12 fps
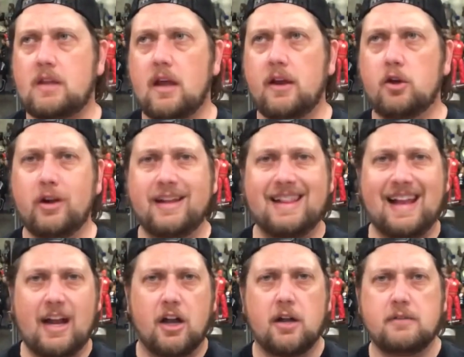Green
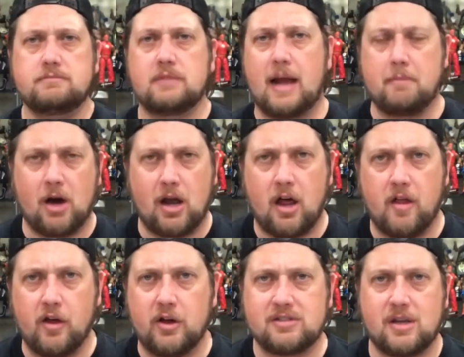Lantern. I bought all
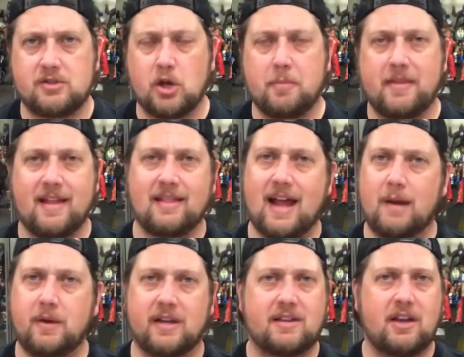those. I was hoping that line
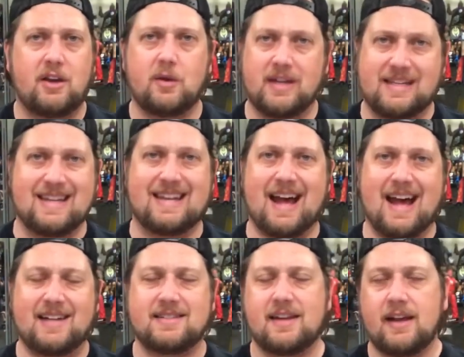would continue. It did
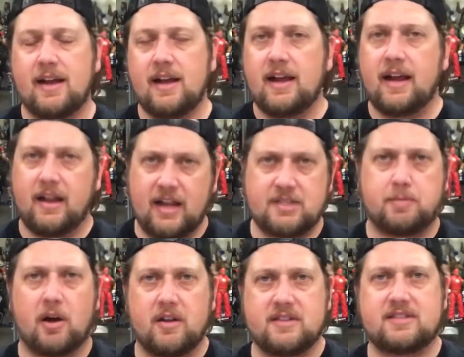not. And that's
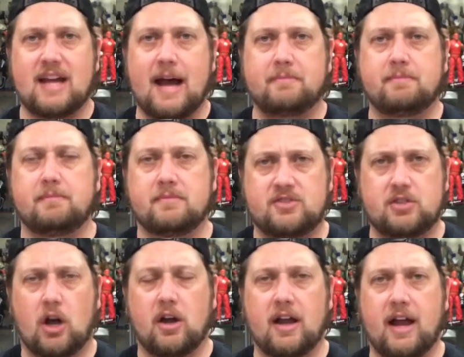part of the
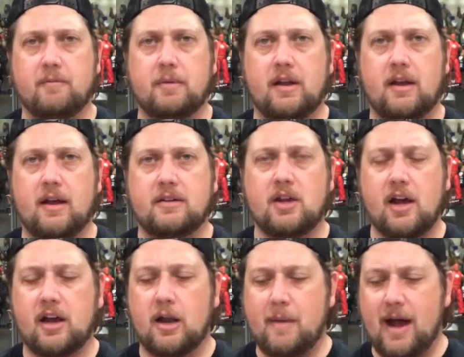stop-start I've been
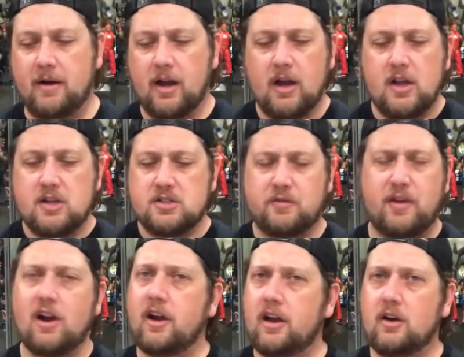talking about. So
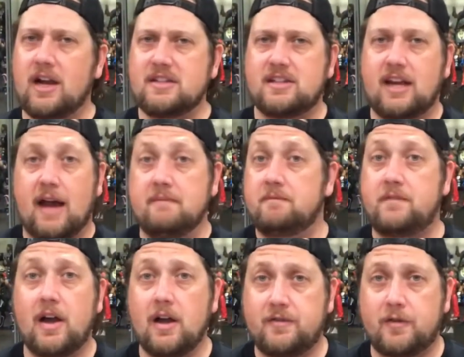very interesting. I'm
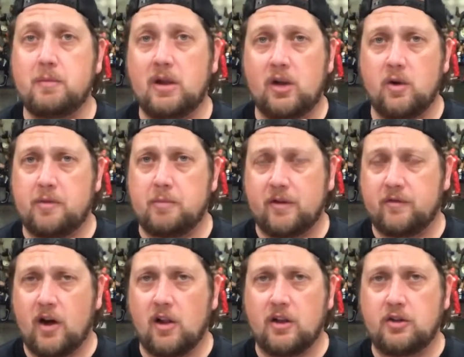very familiar with
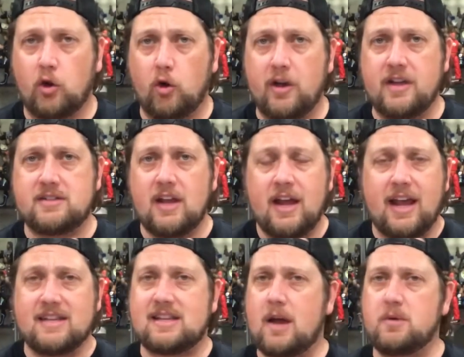McFarlane Toys,
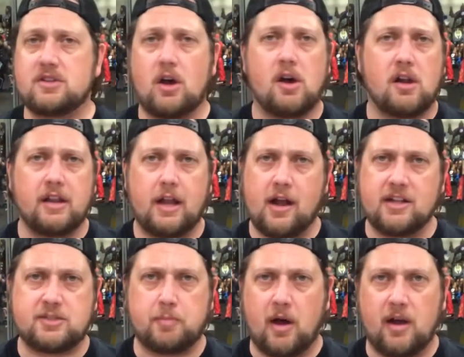as I was all in on
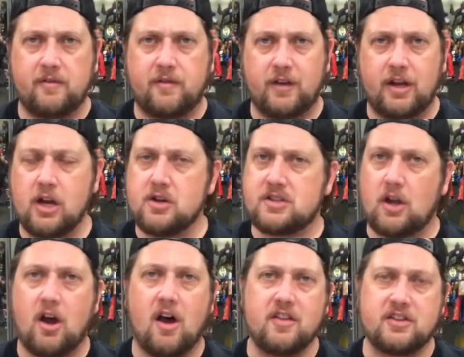Spawn figures and
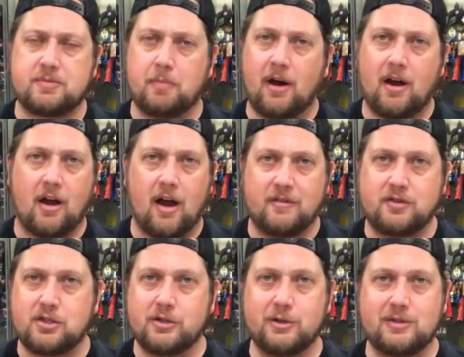all the Spawn
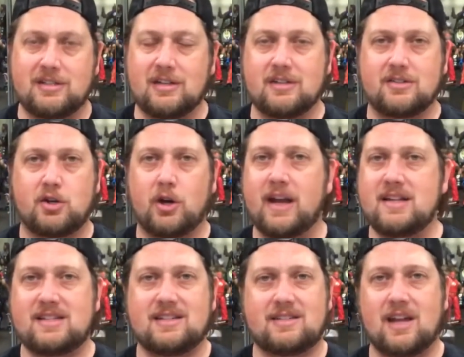offshoots and his
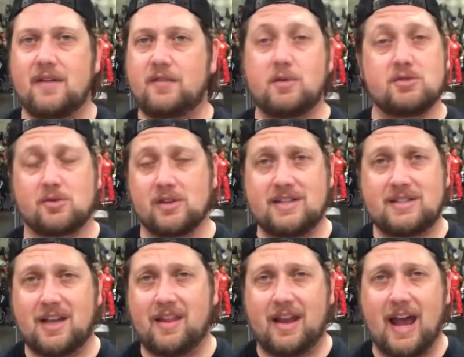crazy stuff he was
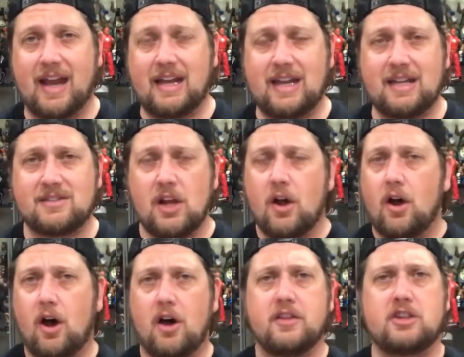releasing in the 90s.
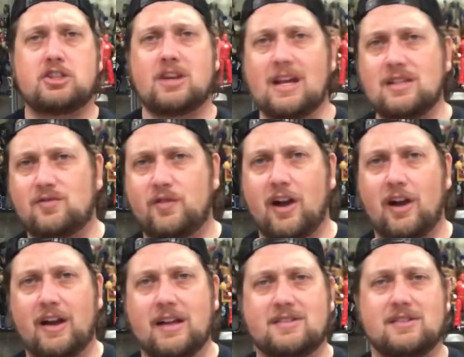All the Chase
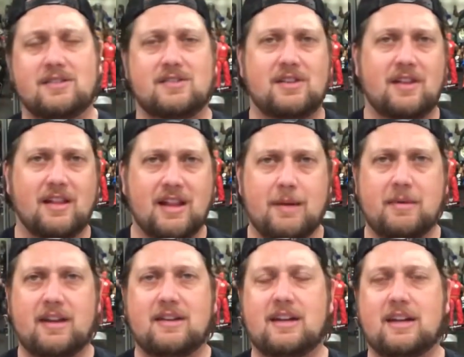variances and the
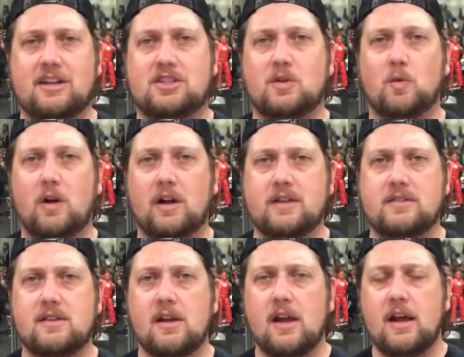limited edition
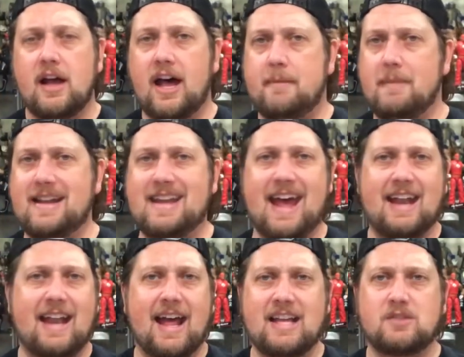ones. My dad
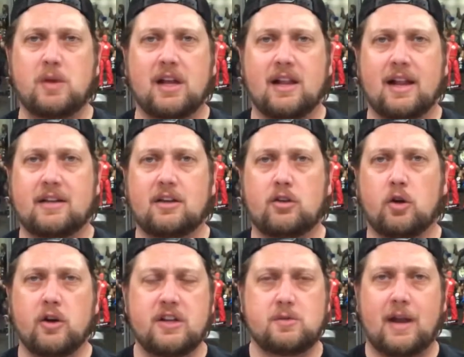and I, as we collected
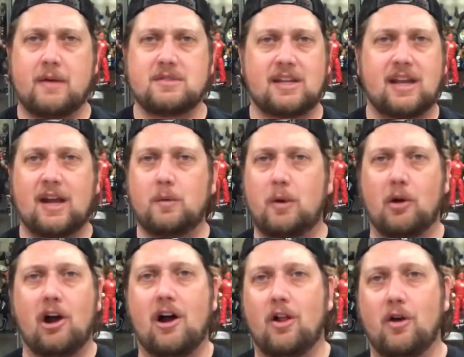toys when I was a kid, we were
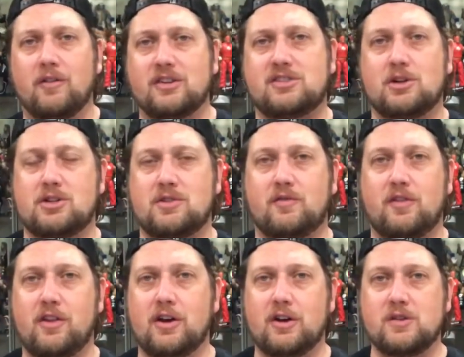all over searching for
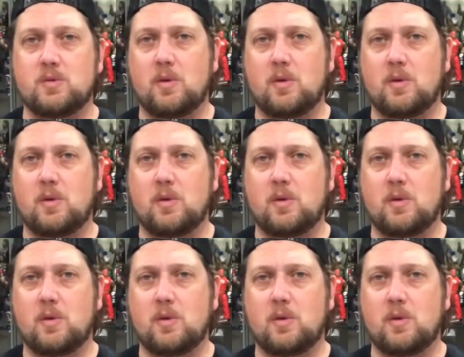those.